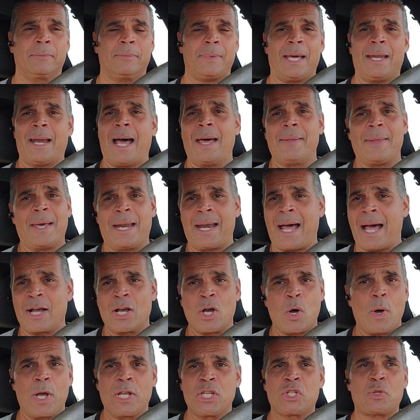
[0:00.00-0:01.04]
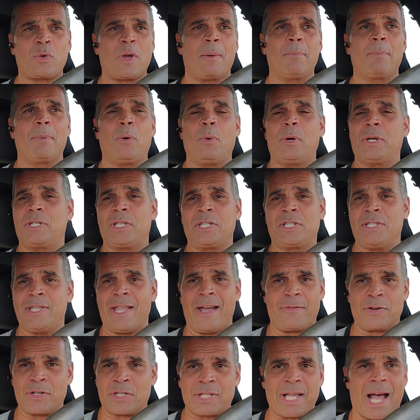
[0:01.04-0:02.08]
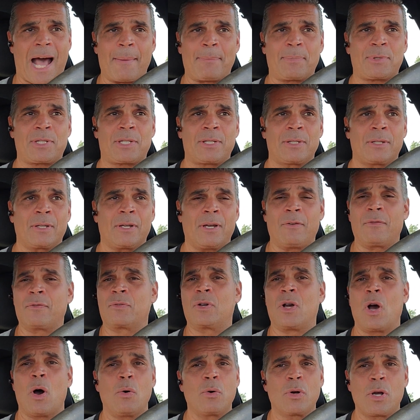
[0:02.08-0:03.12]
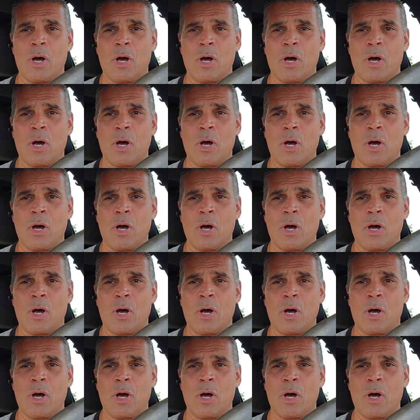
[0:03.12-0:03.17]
that ongoing treadmill which just never stops of go,